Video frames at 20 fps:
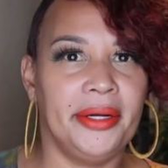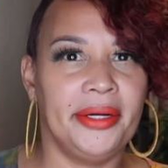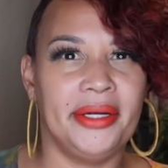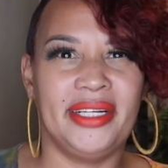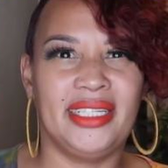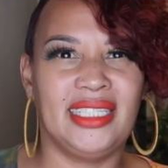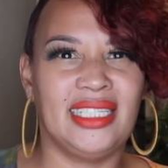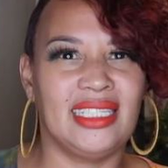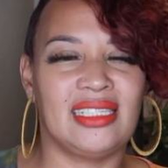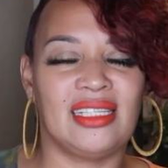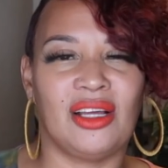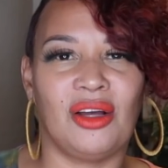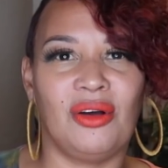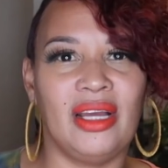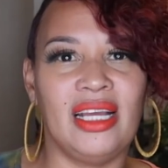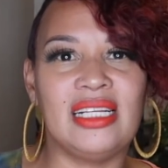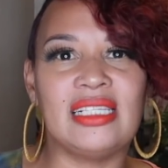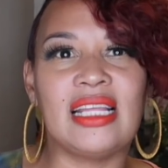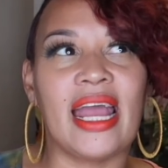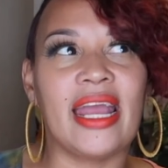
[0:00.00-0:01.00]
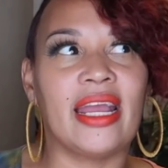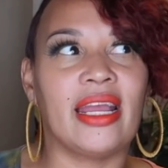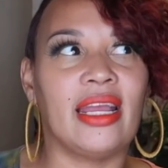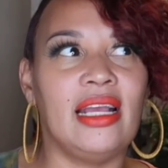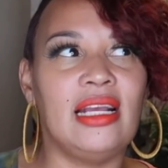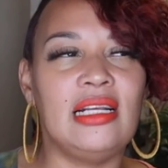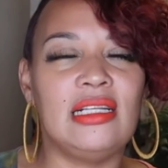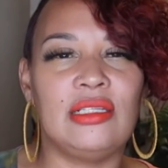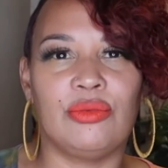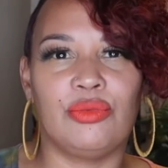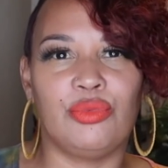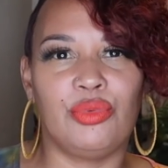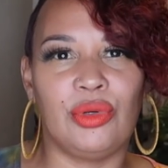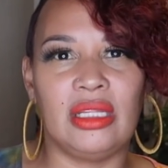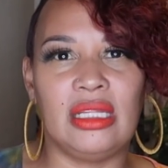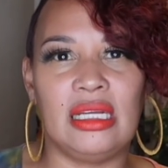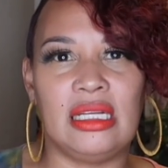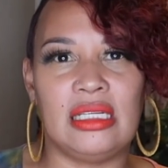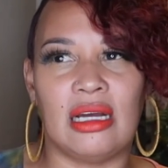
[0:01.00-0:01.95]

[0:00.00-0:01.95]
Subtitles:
This is so, he's like, he's really